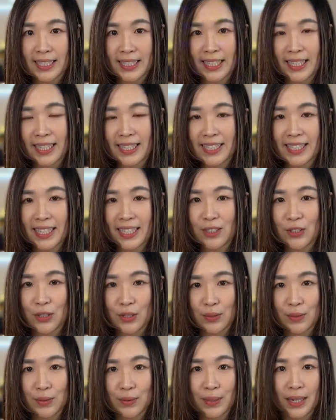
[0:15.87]
scenes and
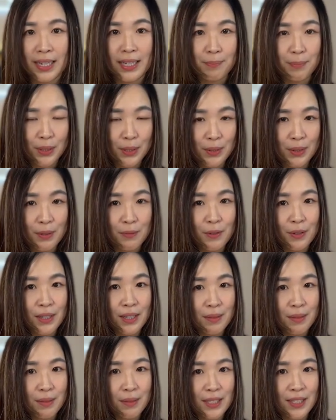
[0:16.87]
generate beautiful
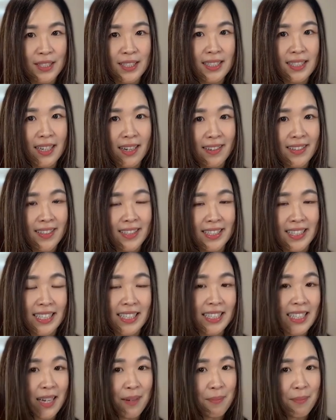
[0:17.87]
images on the Dzine